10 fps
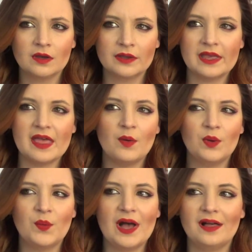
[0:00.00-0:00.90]
Okay, that
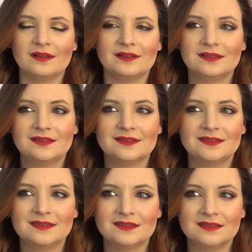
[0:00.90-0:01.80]
went well.
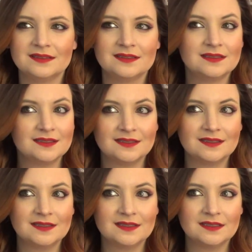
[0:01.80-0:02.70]
Chop,
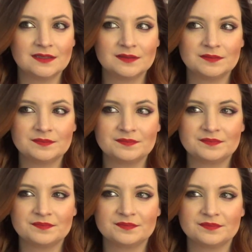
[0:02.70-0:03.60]
chop. On
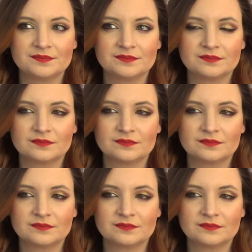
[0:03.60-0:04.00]
your way now.